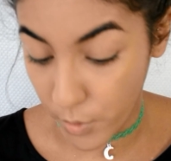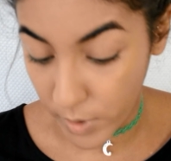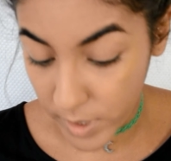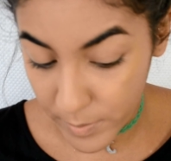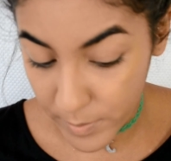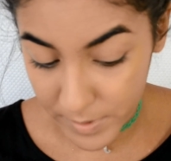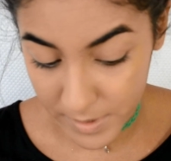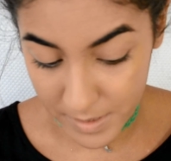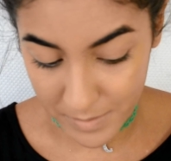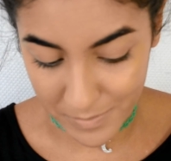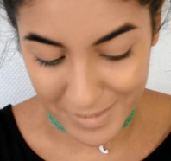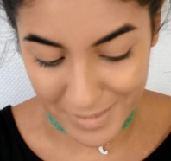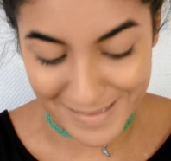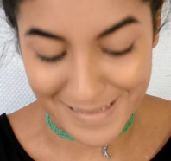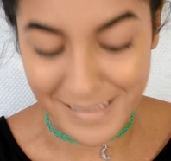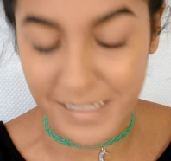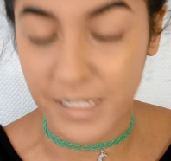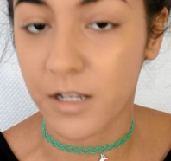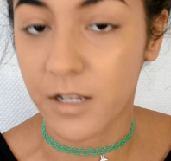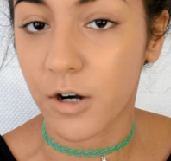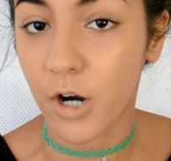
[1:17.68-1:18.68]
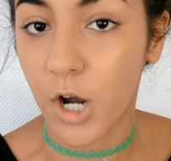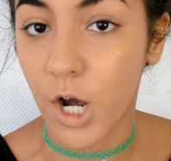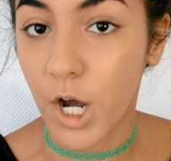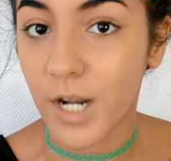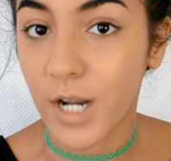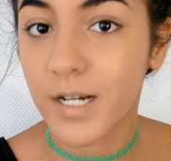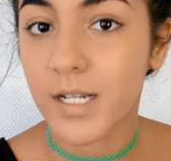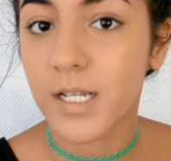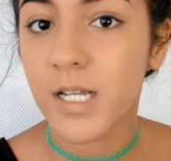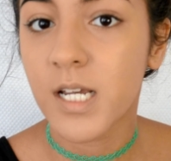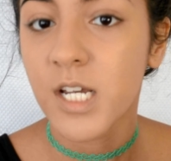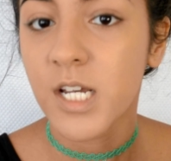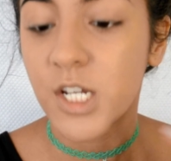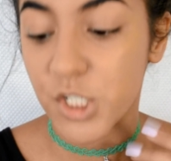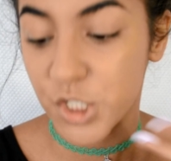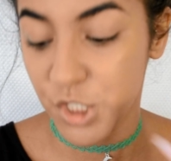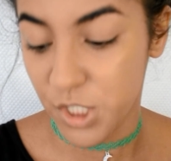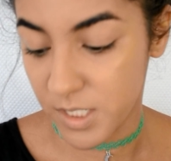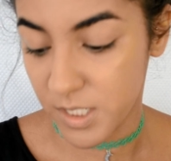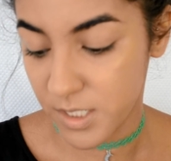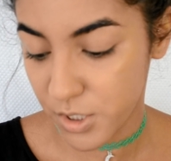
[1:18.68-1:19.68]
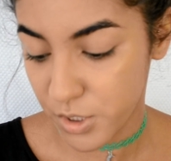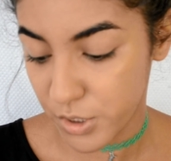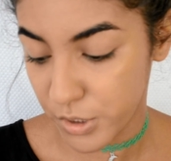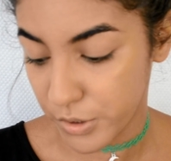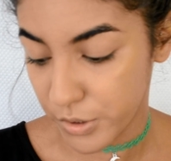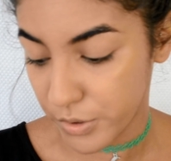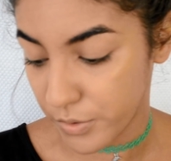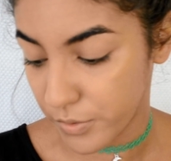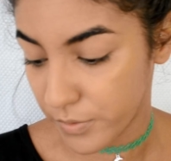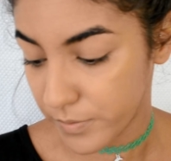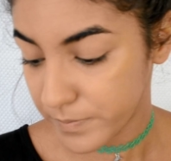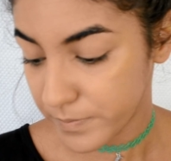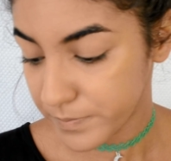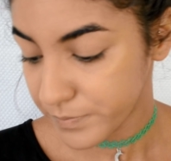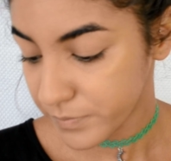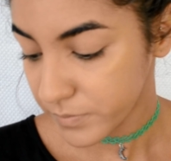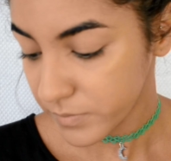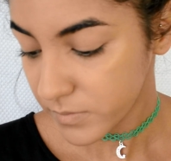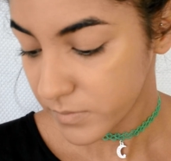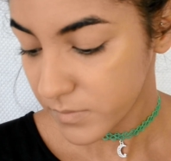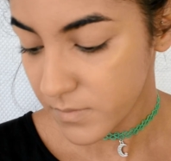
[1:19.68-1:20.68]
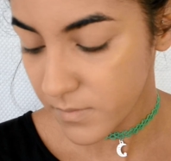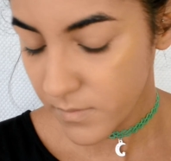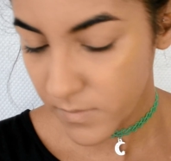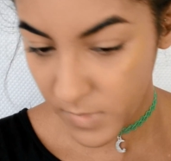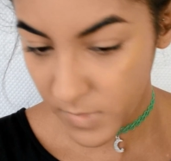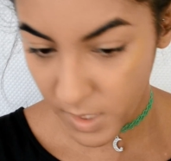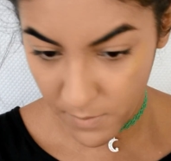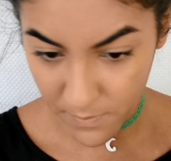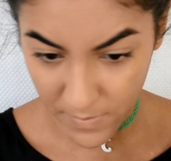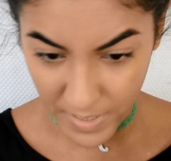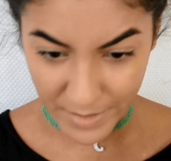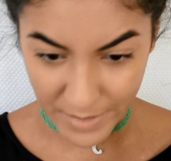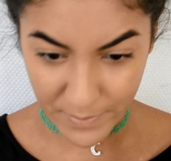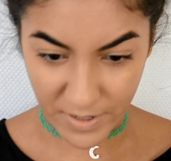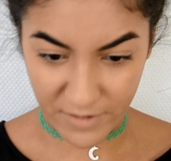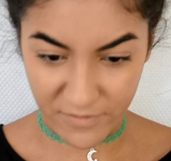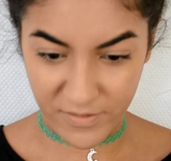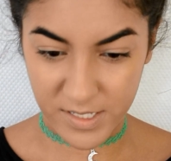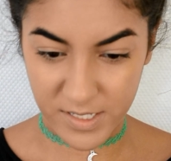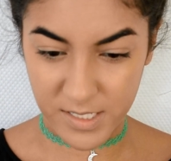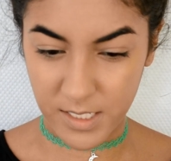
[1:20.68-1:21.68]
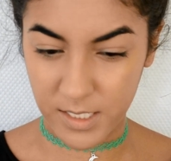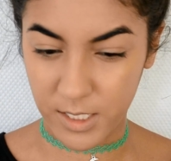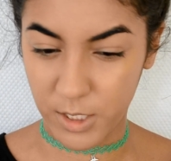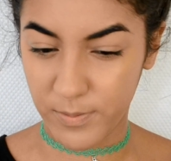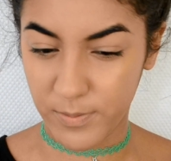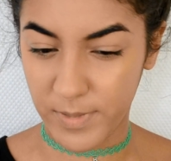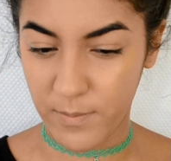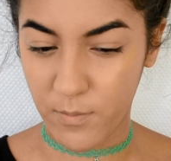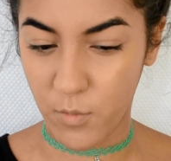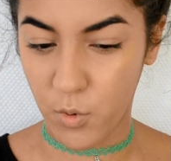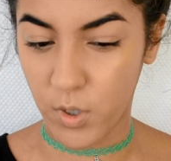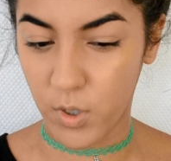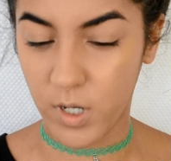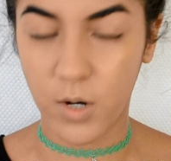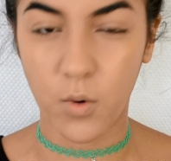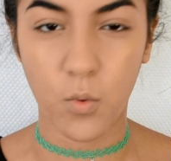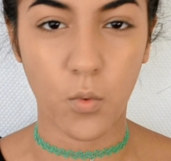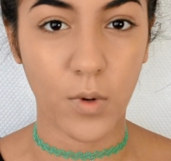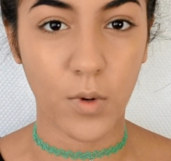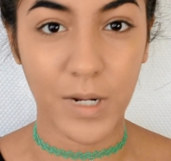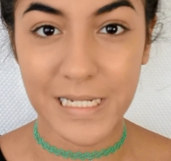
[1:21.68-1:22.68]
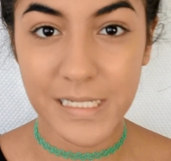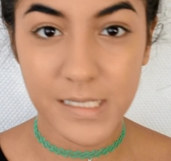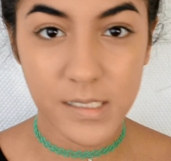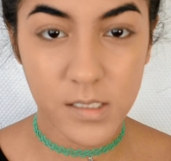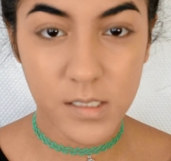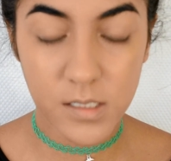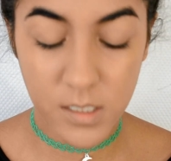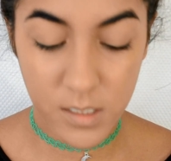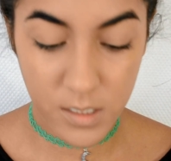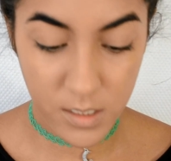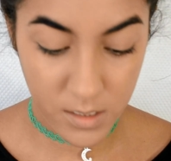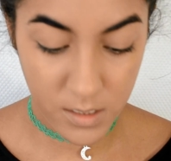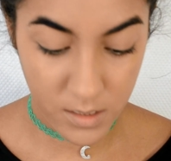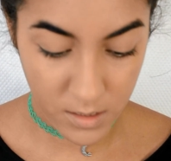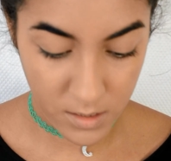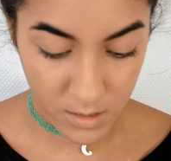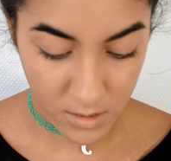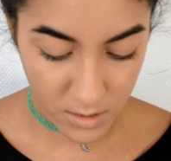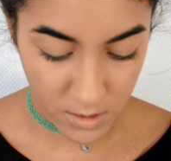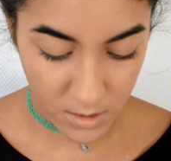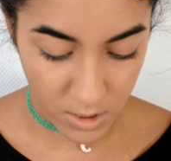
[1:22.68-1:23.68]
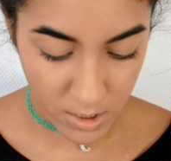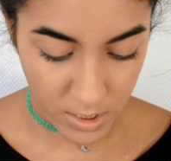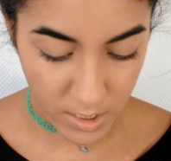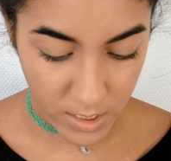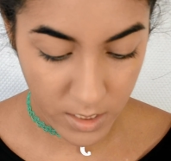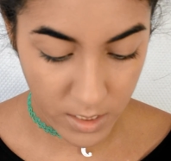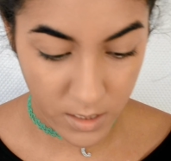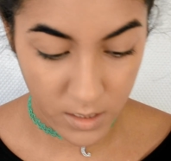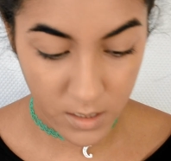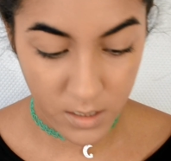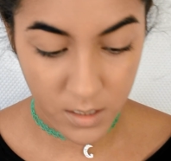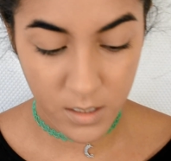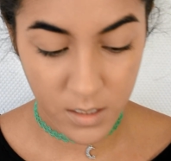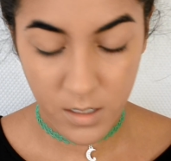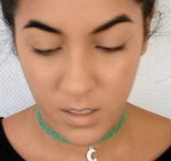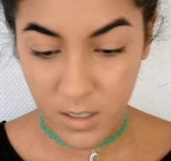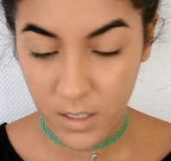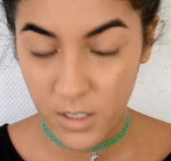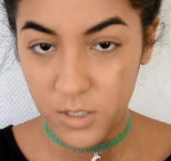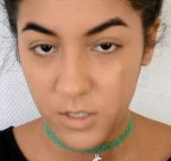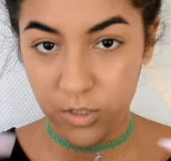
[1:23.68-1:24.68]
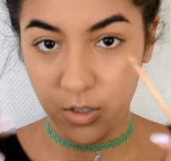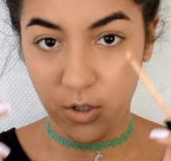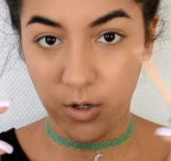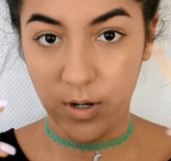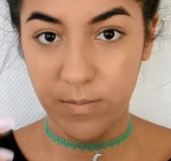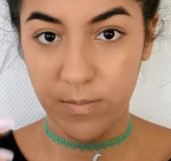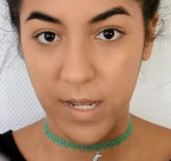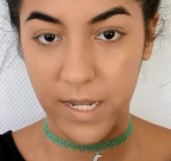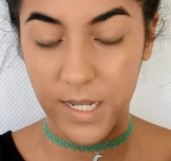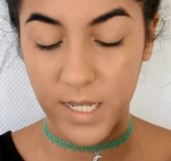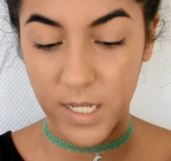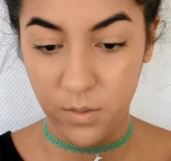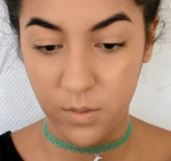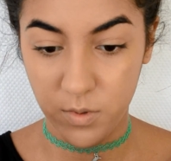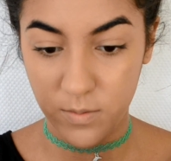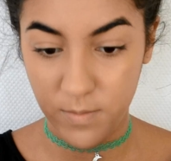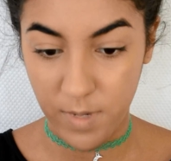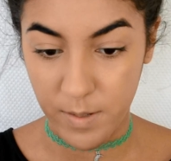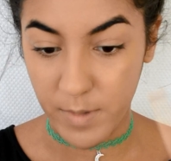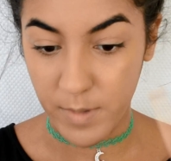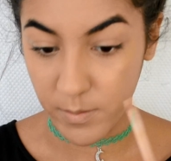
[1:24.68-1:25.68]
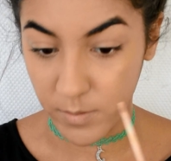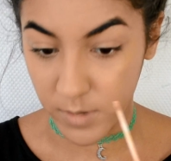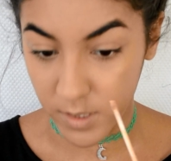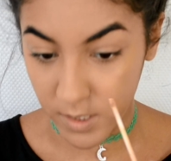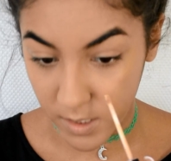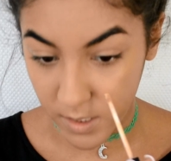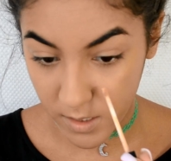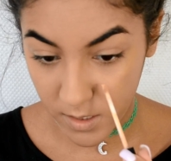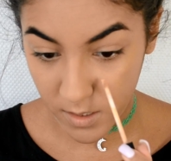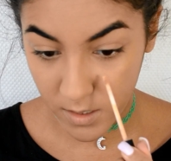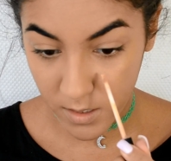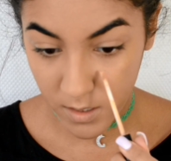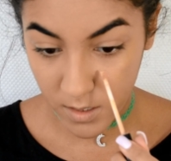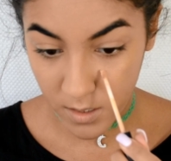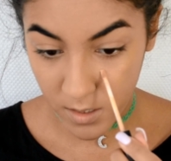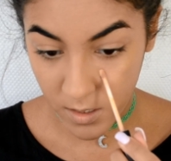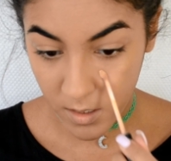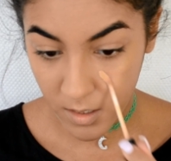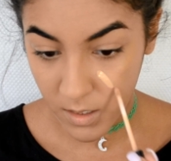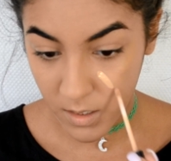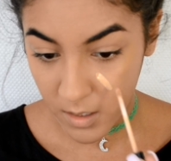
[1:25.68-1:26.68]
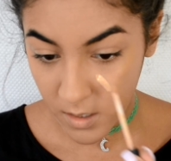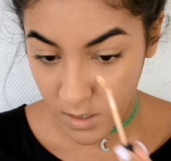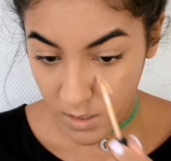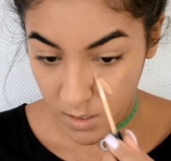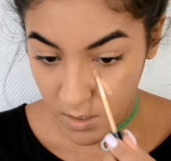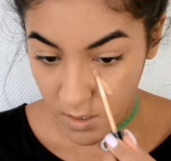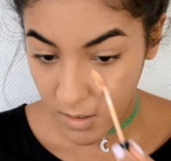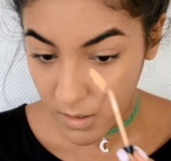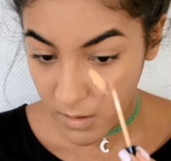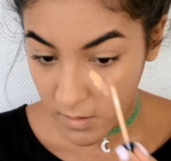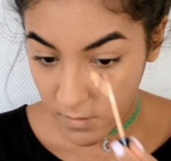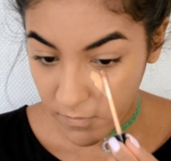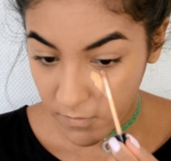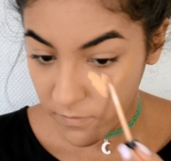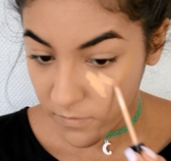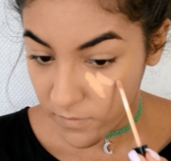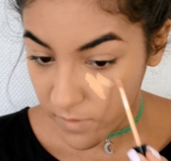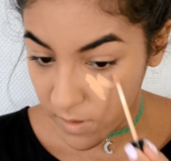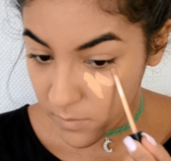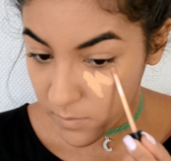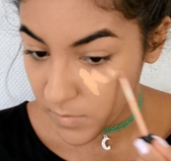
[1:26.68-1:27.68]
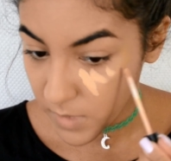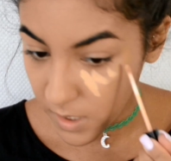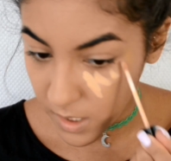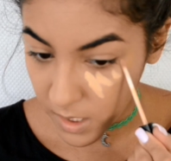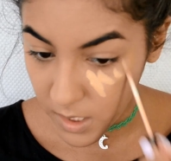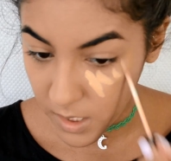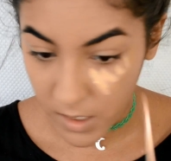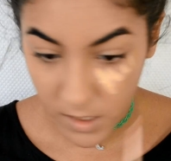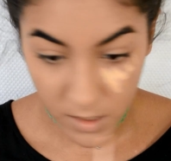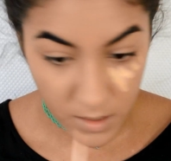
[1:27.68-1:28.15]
to put some concealer on just to make my face a little bit more white looking. So going back in with my Maybelline Fit Me.